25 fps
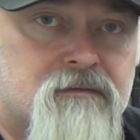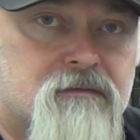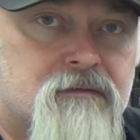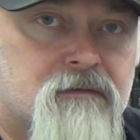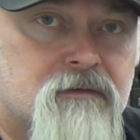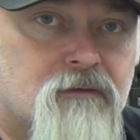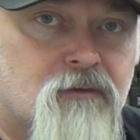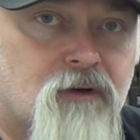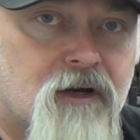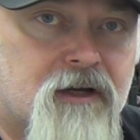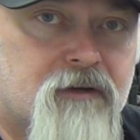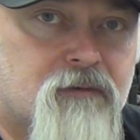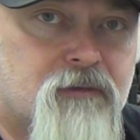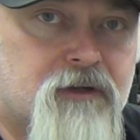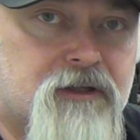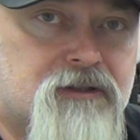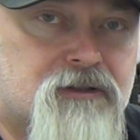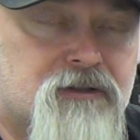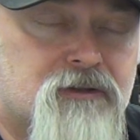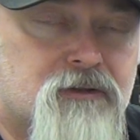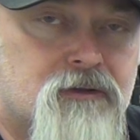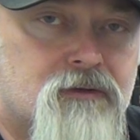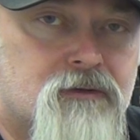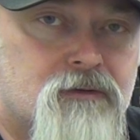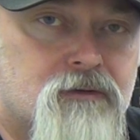what can we
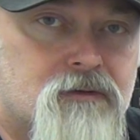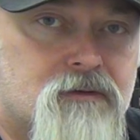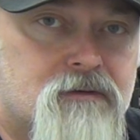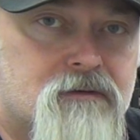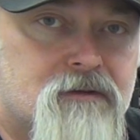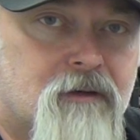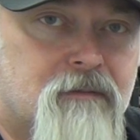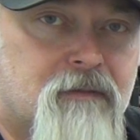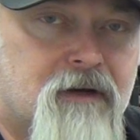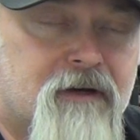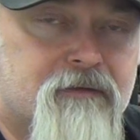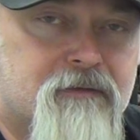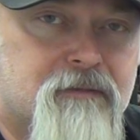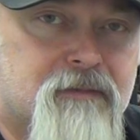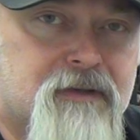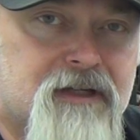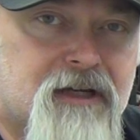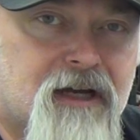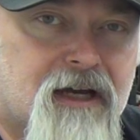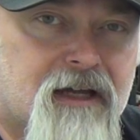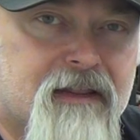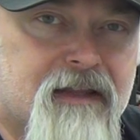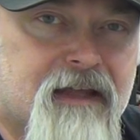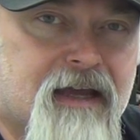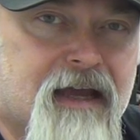do above and
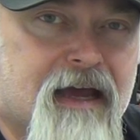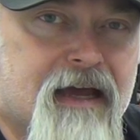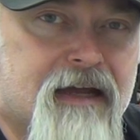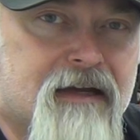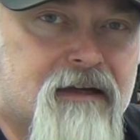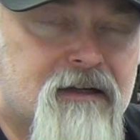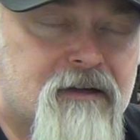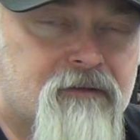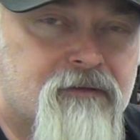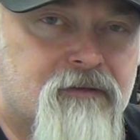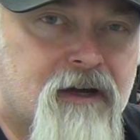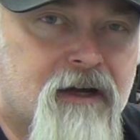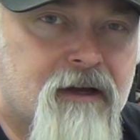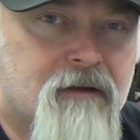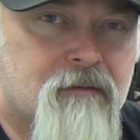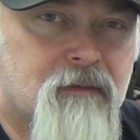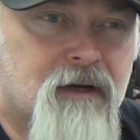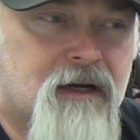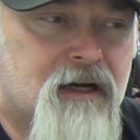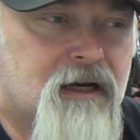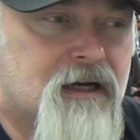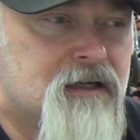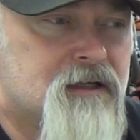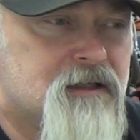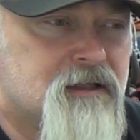beyond that if
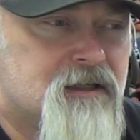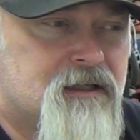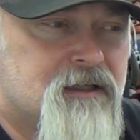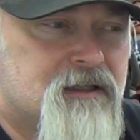I'm